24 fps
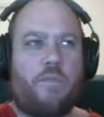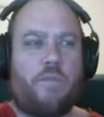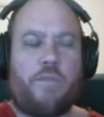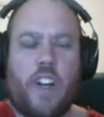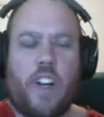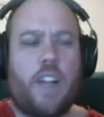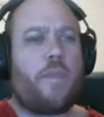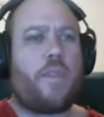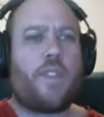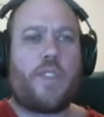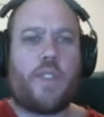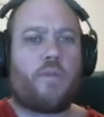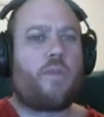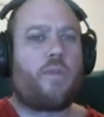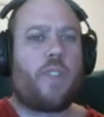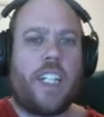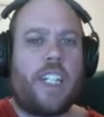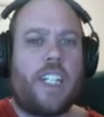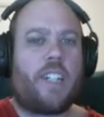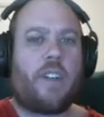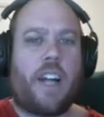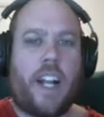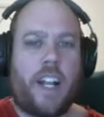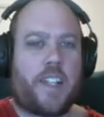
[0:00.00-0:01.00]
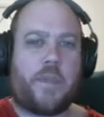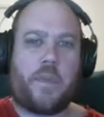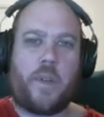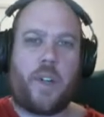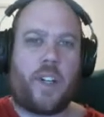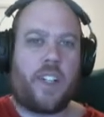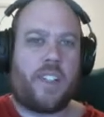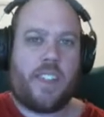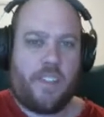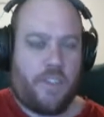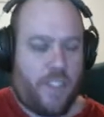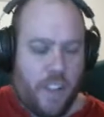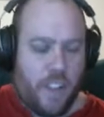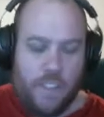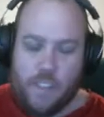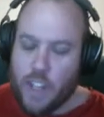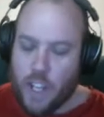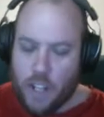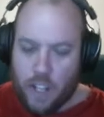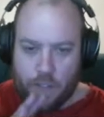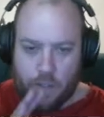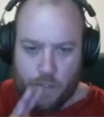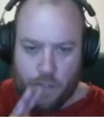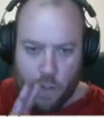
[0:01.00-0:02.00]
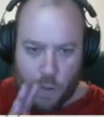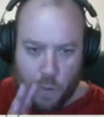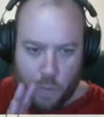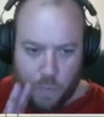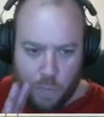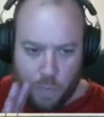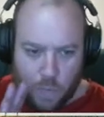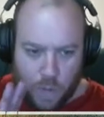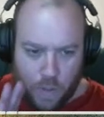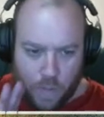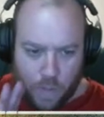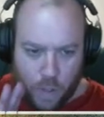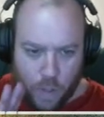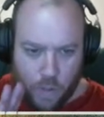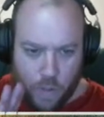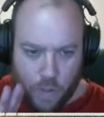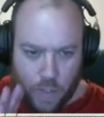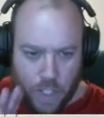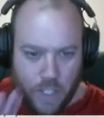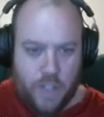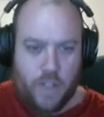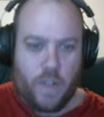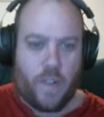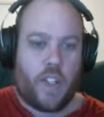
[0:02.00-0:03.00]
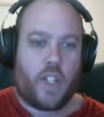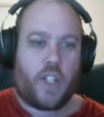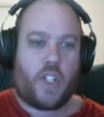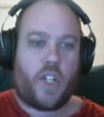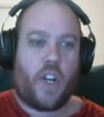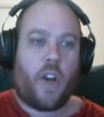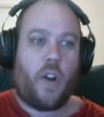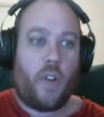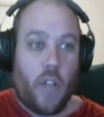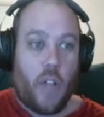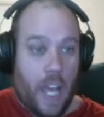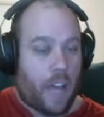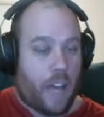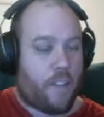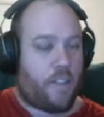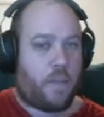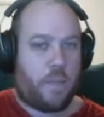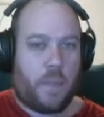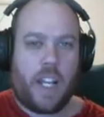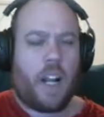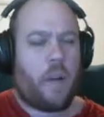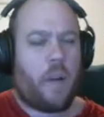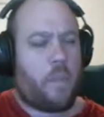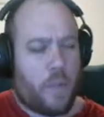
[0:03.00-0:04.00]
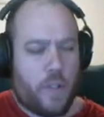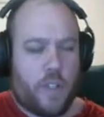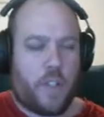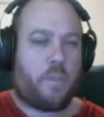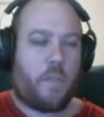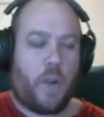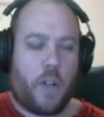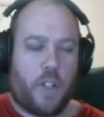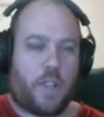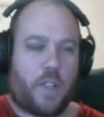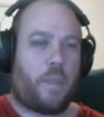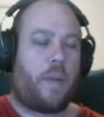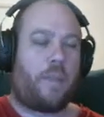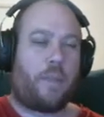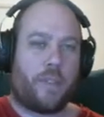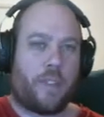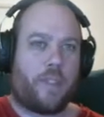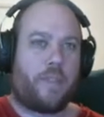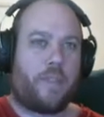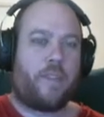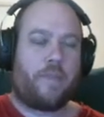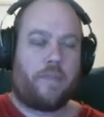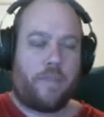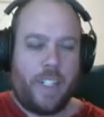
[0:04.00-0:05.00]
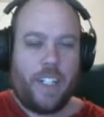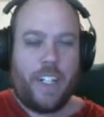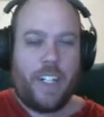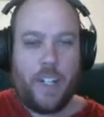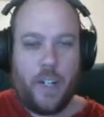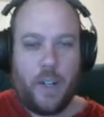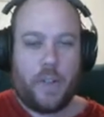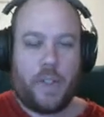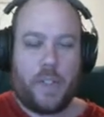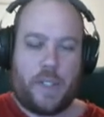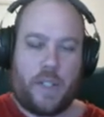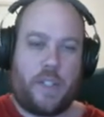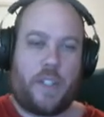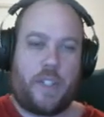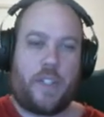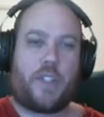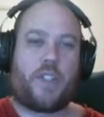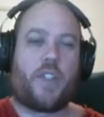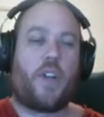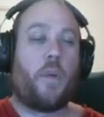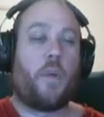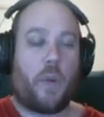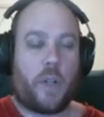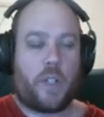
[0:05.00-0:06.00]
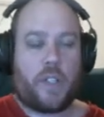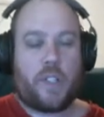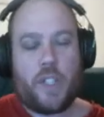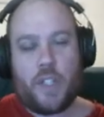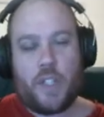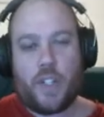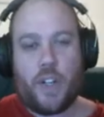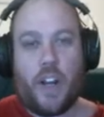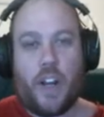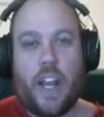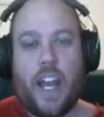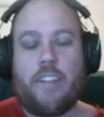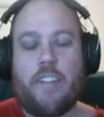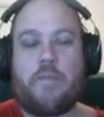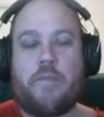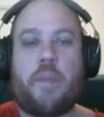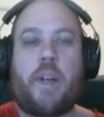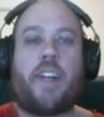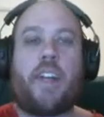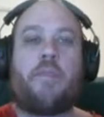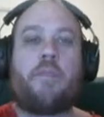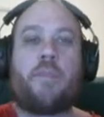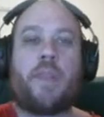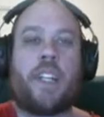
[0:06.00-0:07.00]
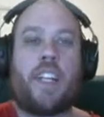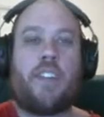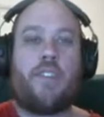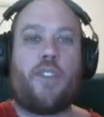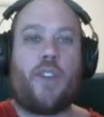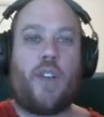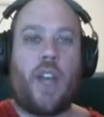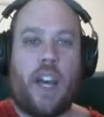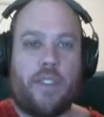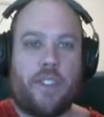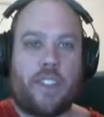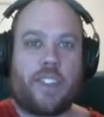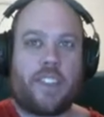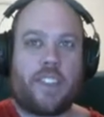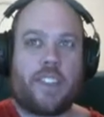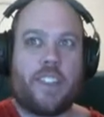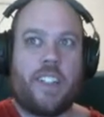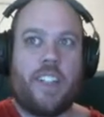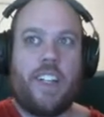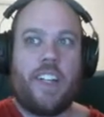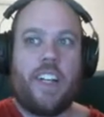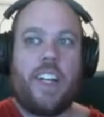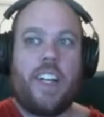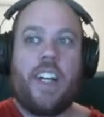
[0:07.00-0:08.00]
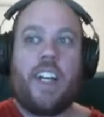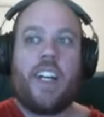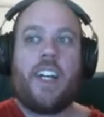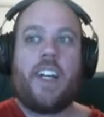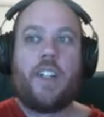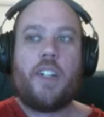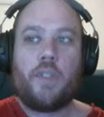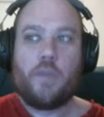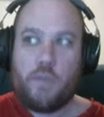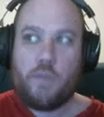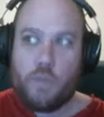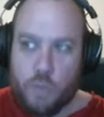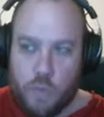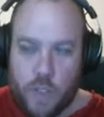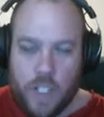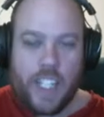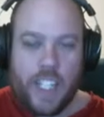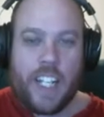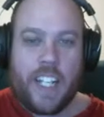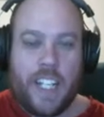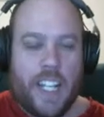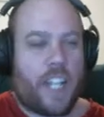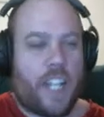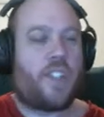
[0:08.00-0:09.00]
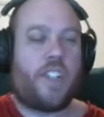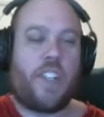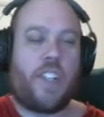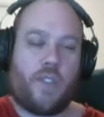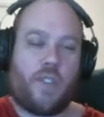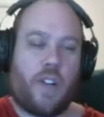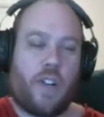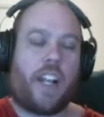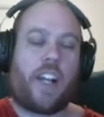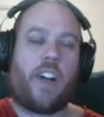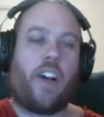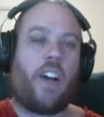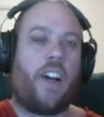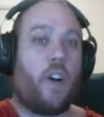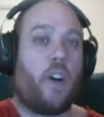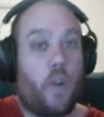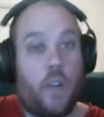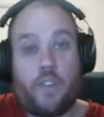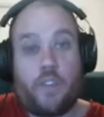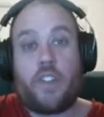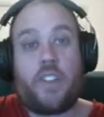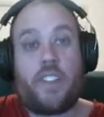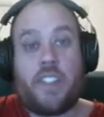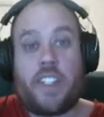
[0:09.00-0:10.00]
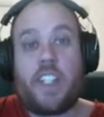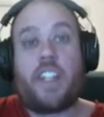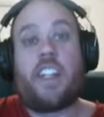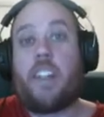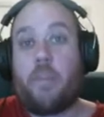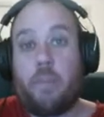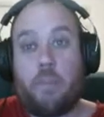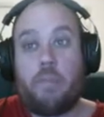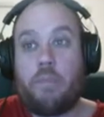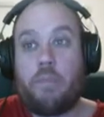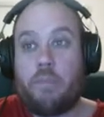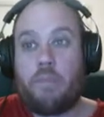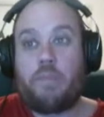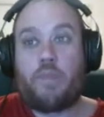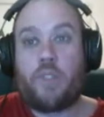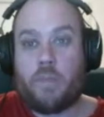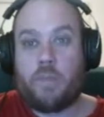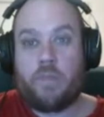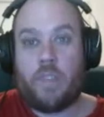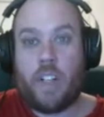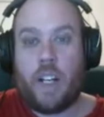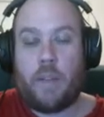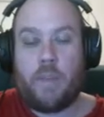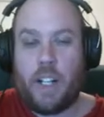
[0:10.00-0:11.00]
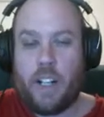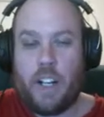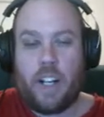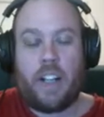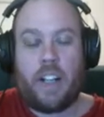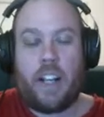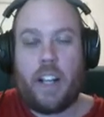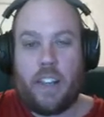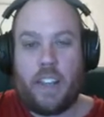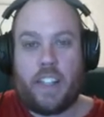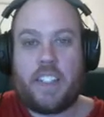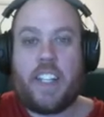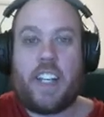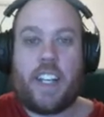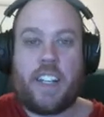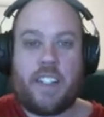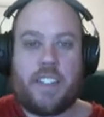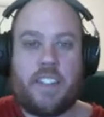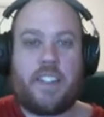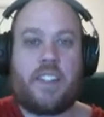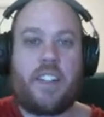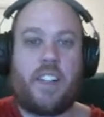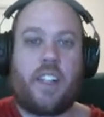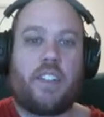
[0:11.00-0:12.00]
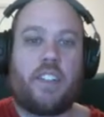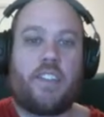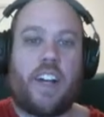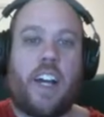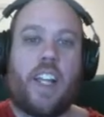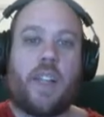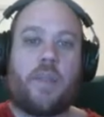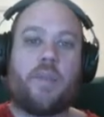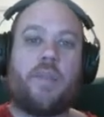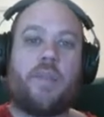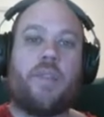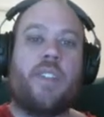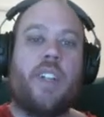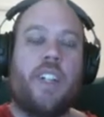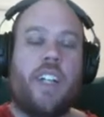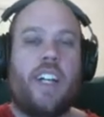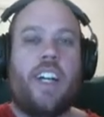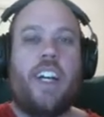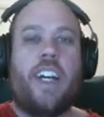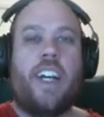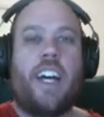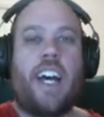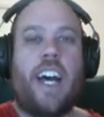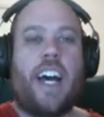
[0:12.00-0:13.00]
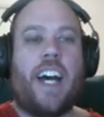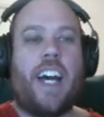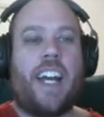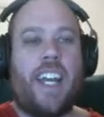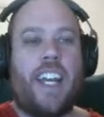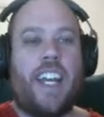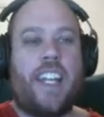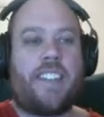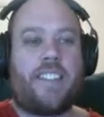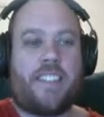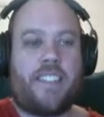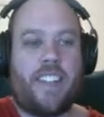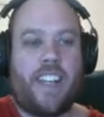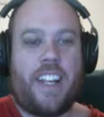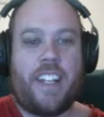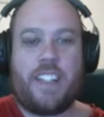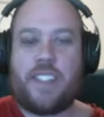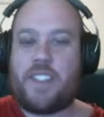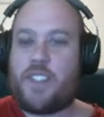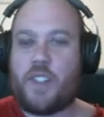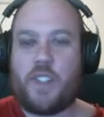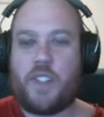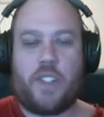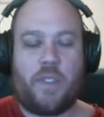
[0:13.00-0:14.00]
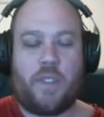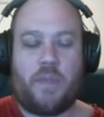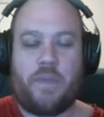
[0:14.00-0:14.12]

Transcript: Friedman's a really great experience. If you're a listener of this show and you haven't been, I presume most people who listen to the show or watch the show have been. But if you haven't, really next year try to go. Or if you're in Sydney, I mean, I think tickets are still available. It's just